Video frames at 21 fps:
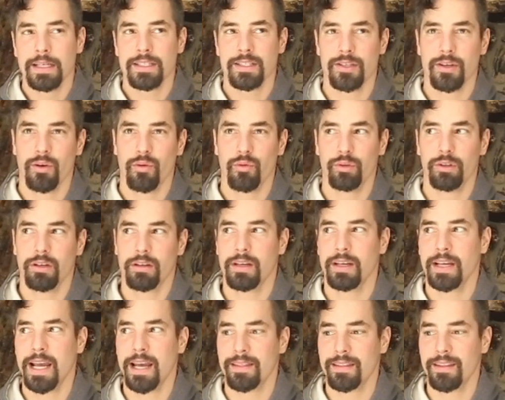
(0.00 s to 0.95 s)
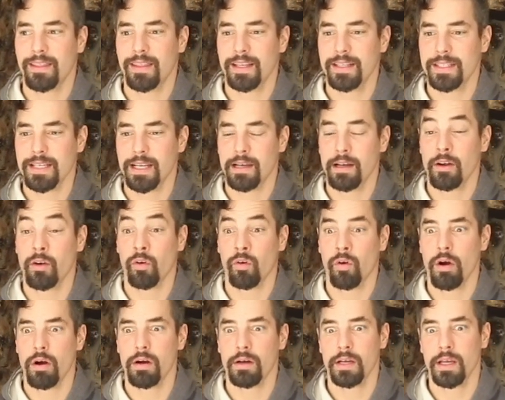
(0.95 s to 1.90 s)
So looking at the things that can go
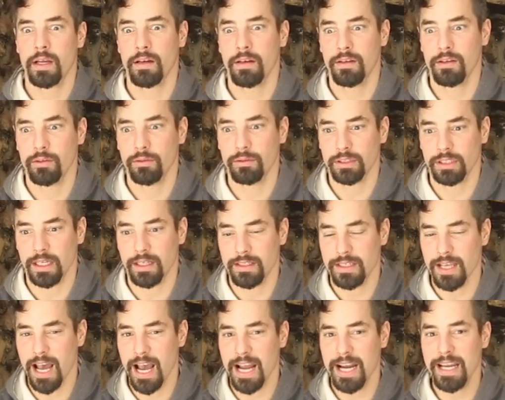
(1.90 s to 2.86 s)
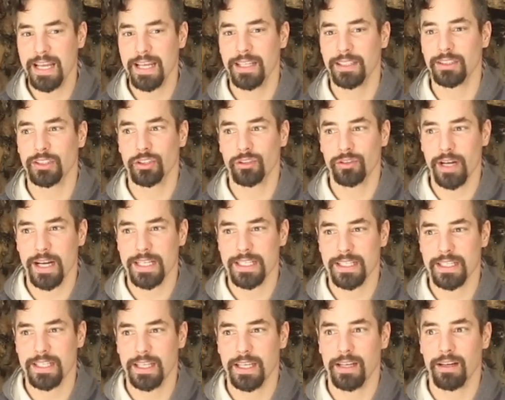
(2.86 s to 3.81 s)
wrong can induce anxiety and
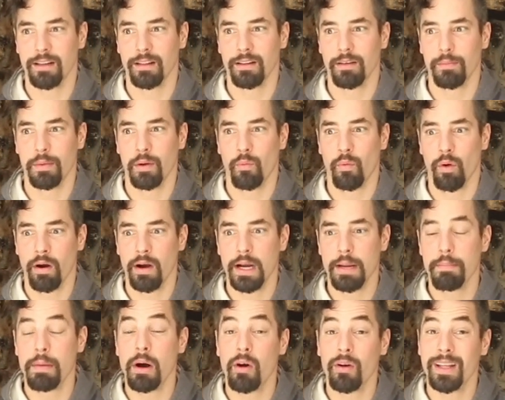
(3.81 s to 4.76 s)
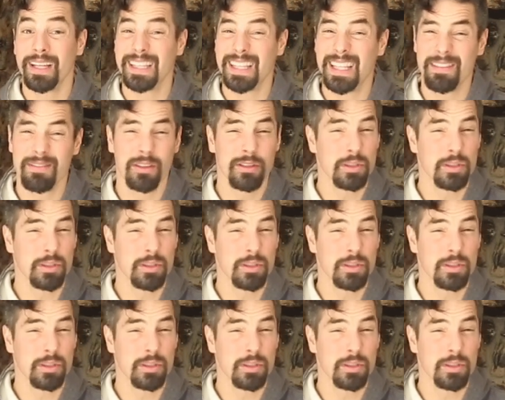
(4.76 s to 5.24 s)
stress, and you get a little bit worried about it, and then